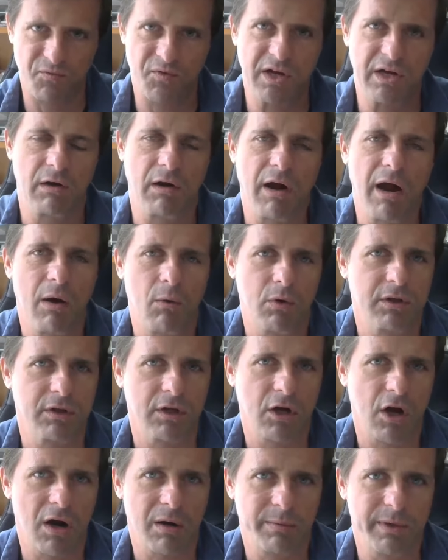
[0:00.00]
figure out what the
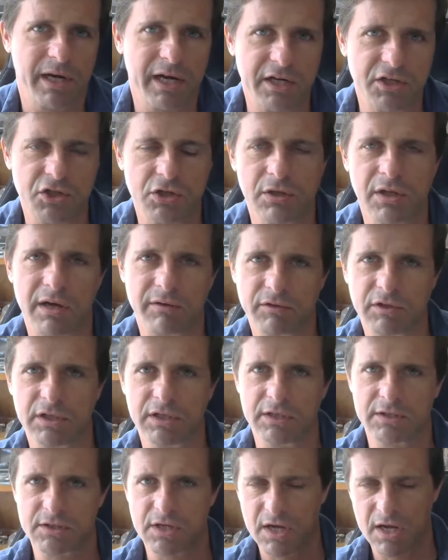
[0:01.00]
carbonation level
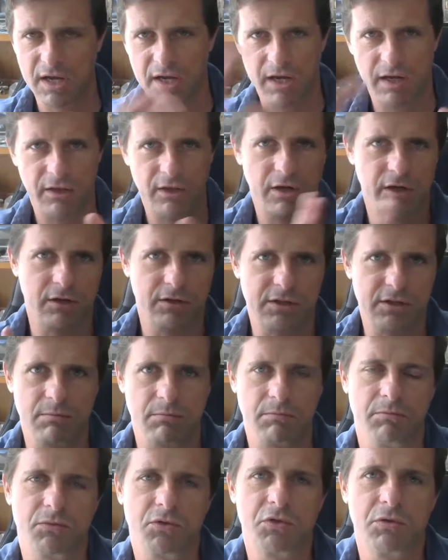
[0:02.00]
is and there are
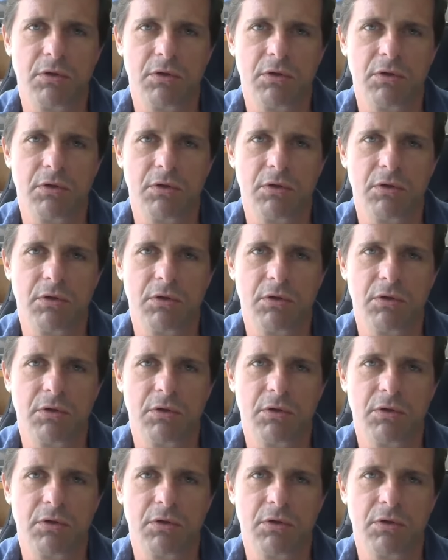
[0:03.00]
some